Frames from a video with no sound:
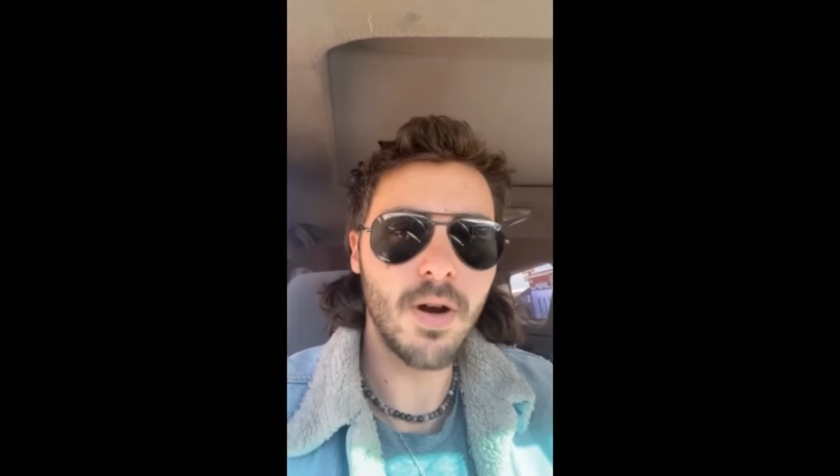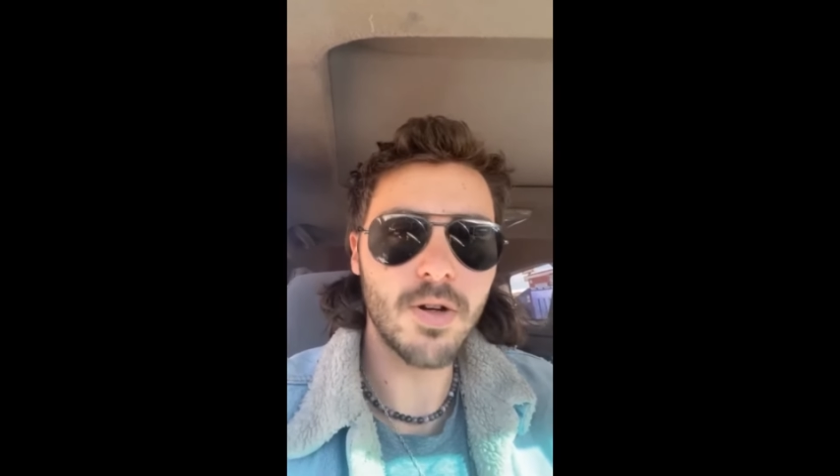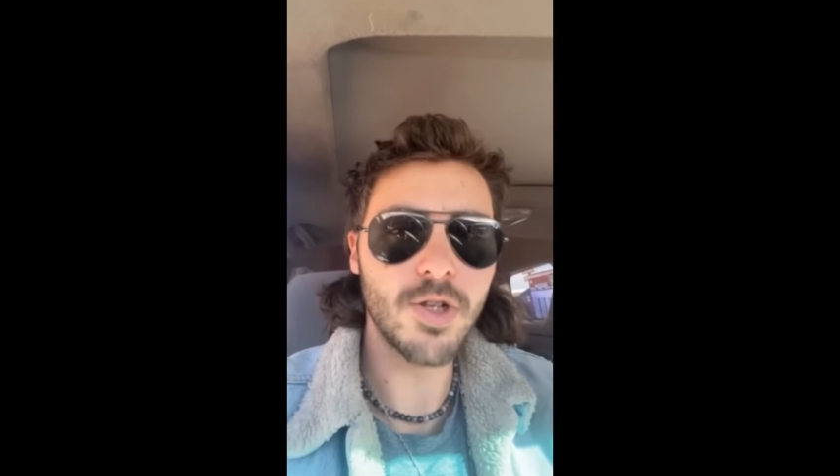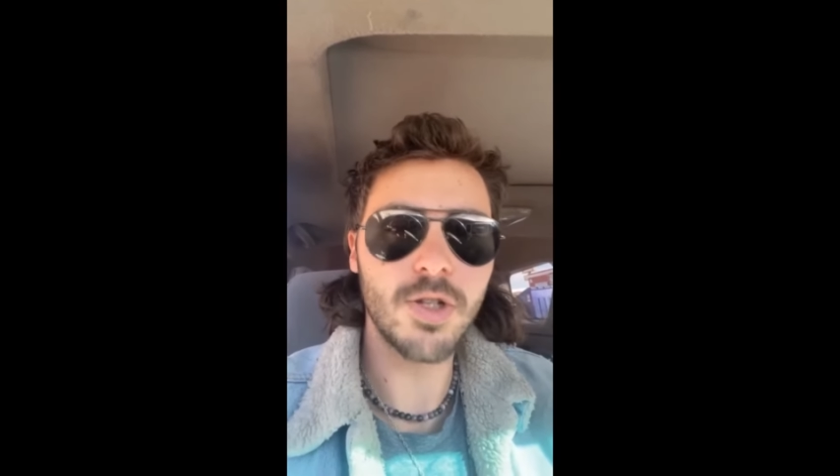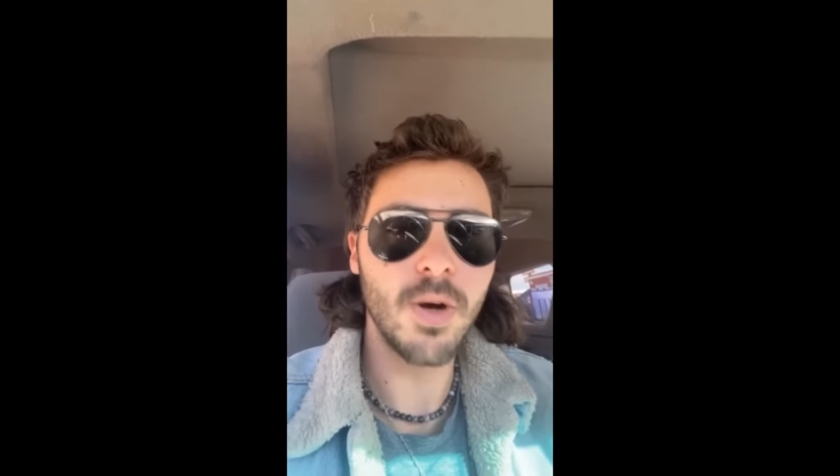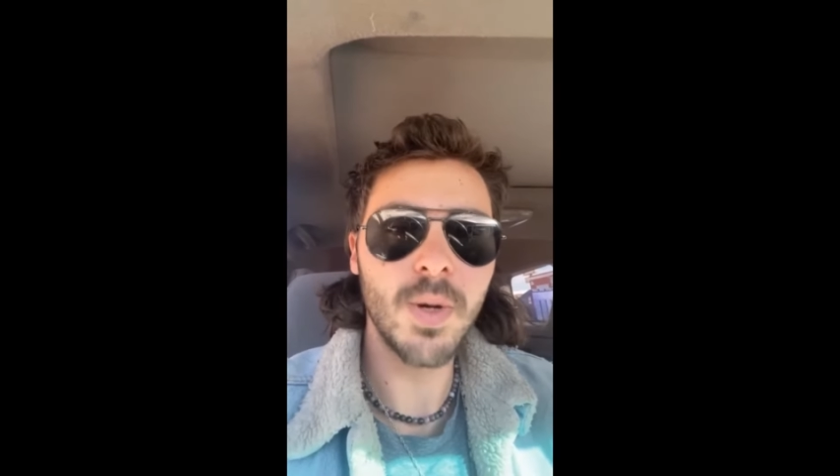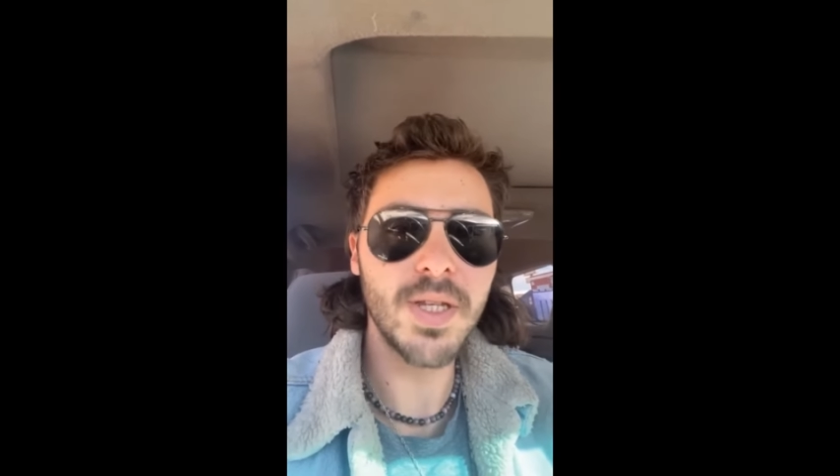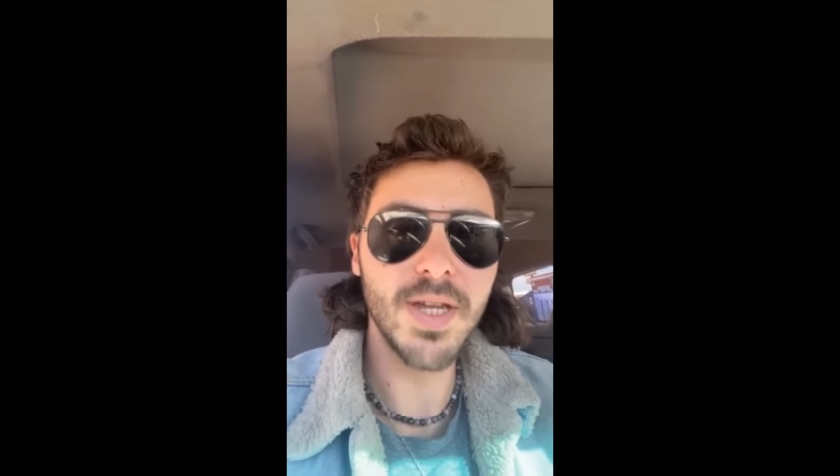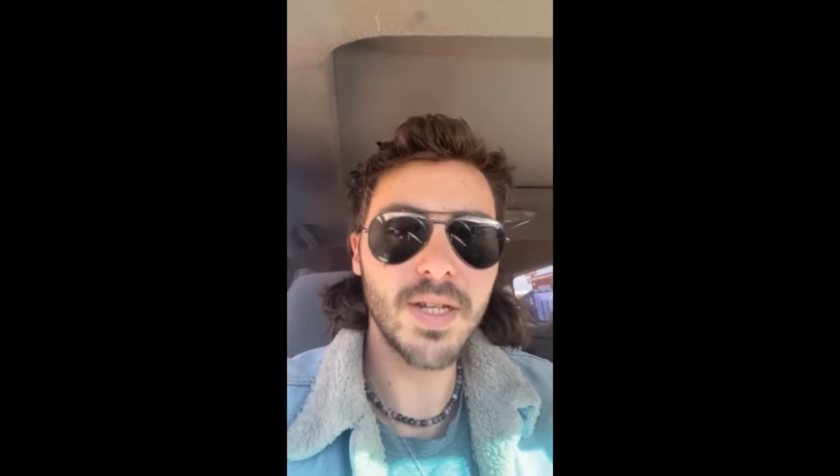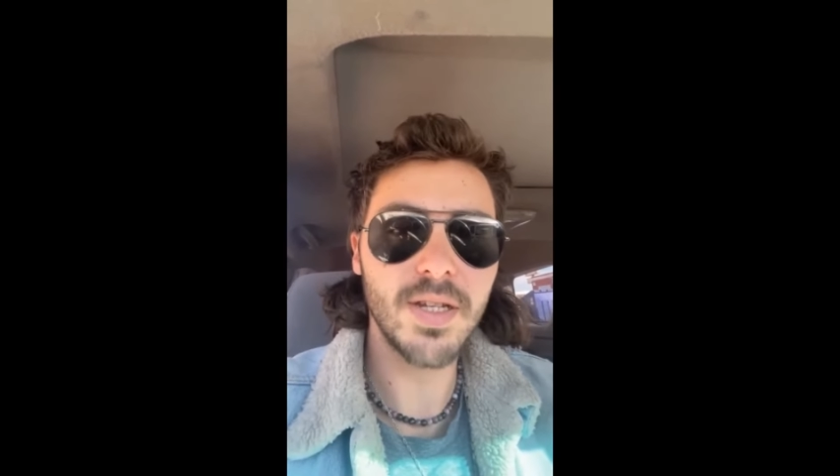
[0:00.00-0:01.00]
are so
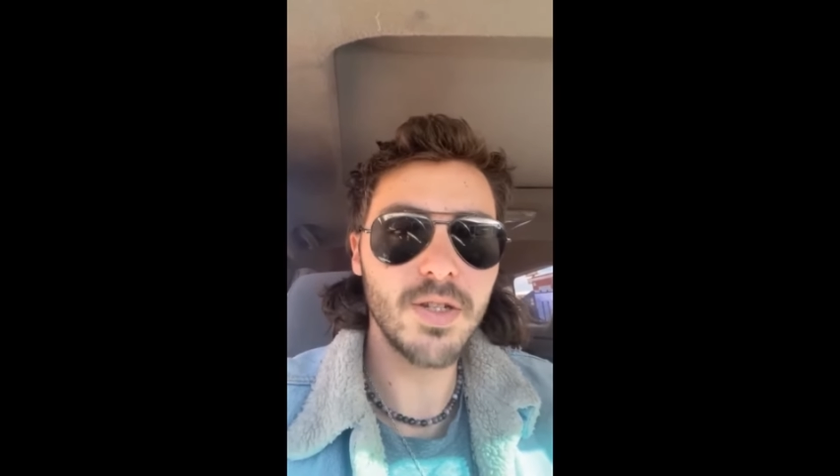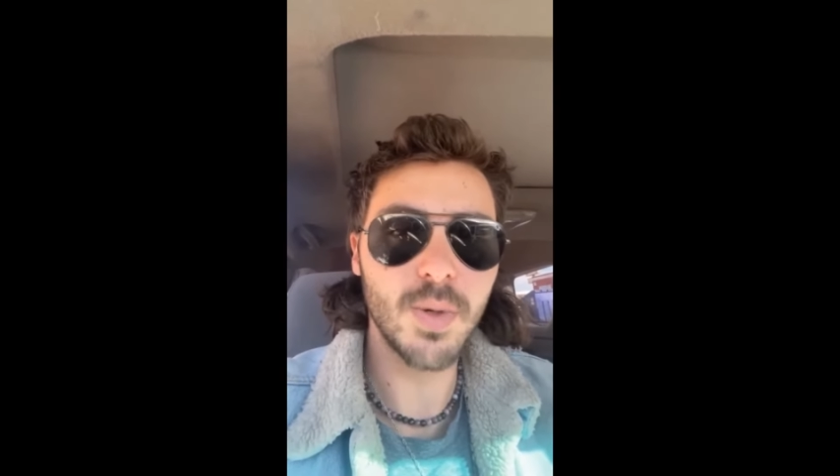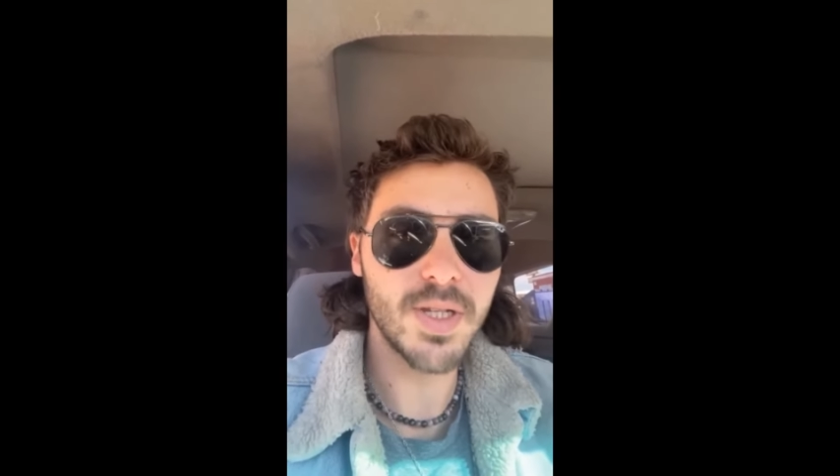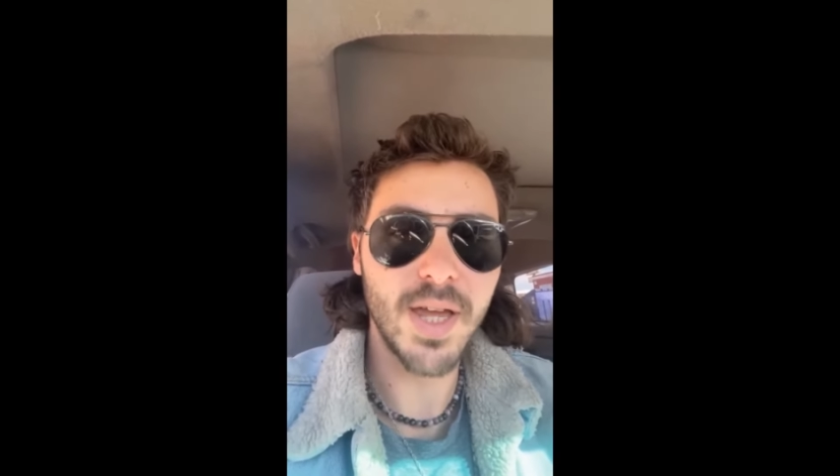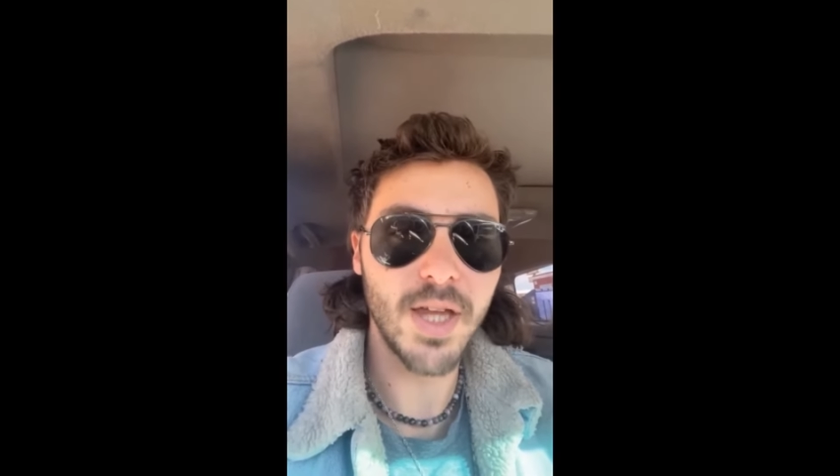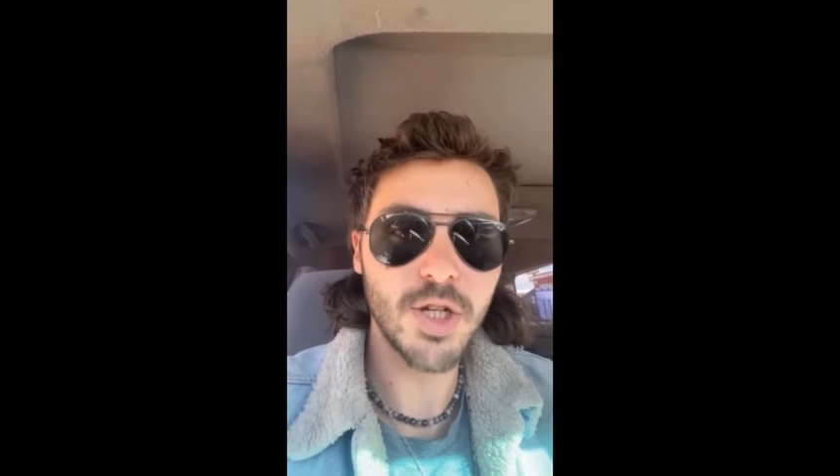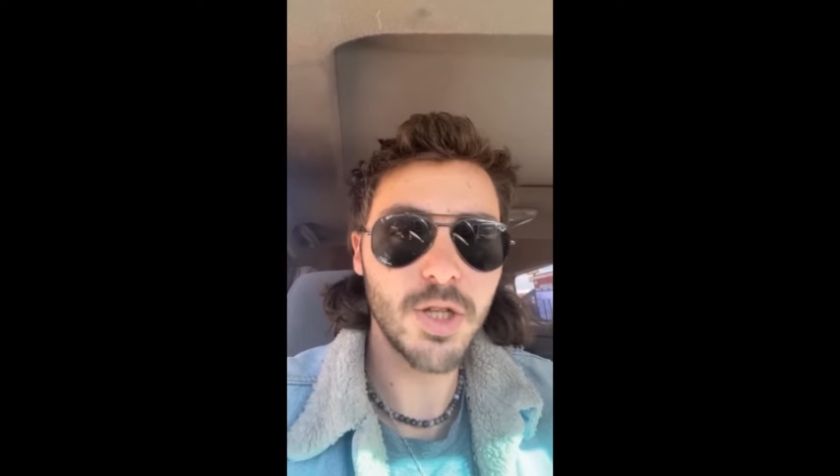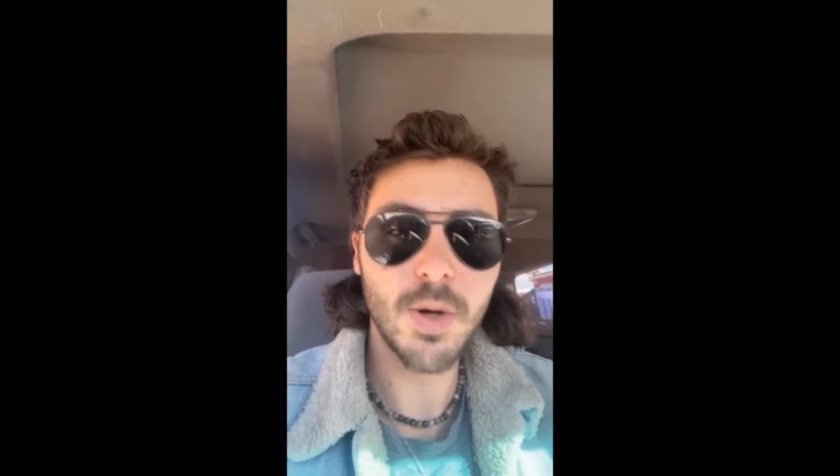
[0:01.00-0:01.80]
addicted to attention.